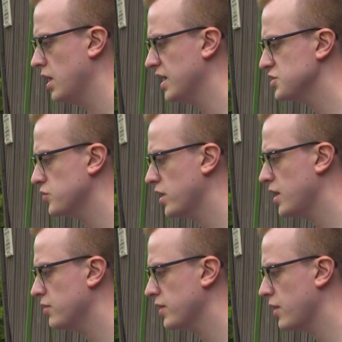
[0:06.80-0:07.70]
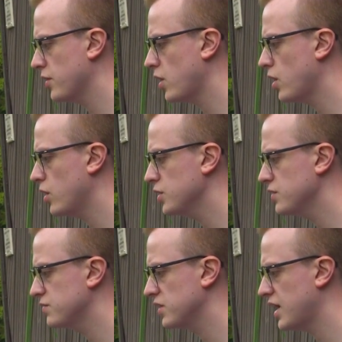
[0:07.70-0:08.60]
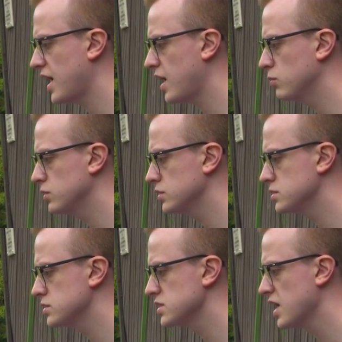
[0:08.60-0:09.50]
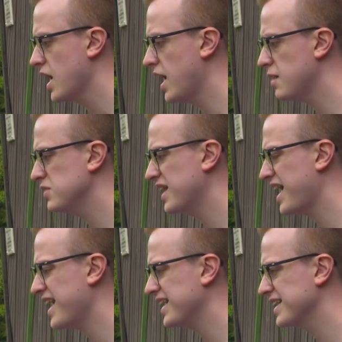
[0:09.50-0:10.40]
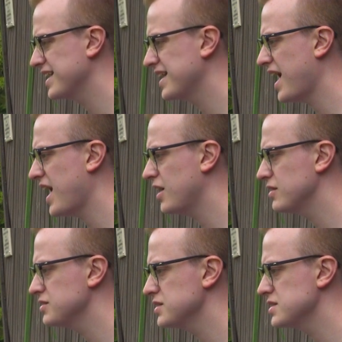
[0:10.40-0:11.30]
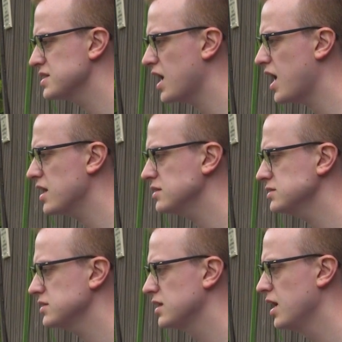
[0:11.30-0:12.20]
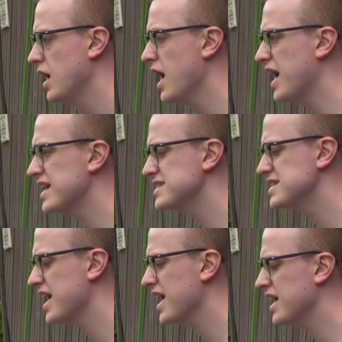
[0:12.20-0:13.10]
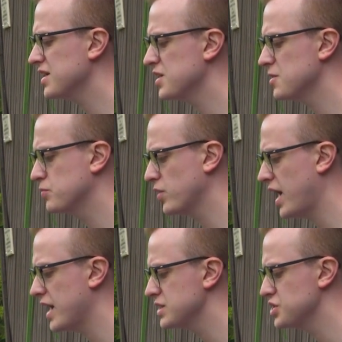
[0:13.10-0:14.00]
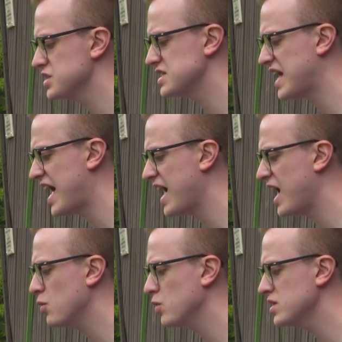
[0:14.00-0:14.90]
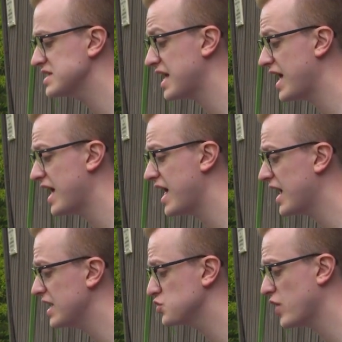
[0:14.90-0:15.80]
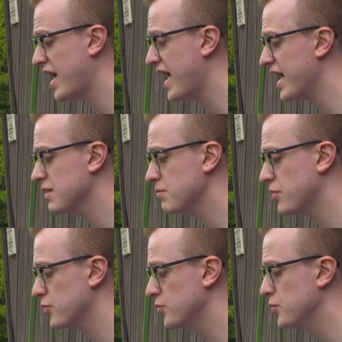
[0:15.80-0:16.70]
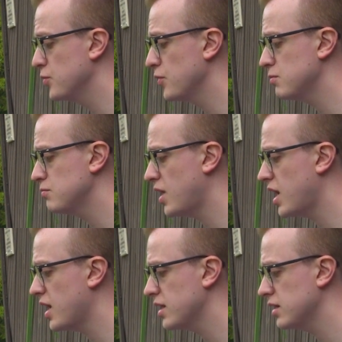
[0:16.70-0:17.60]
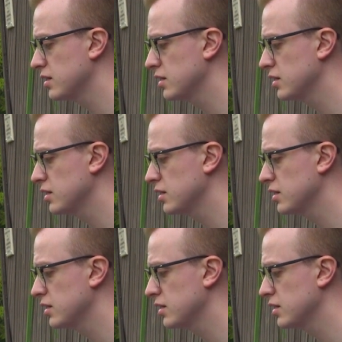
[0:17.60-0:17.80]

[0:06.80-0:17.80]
I drown out all your flowers, I blacken out your sun, I take your precious hours and I drag them through the mud.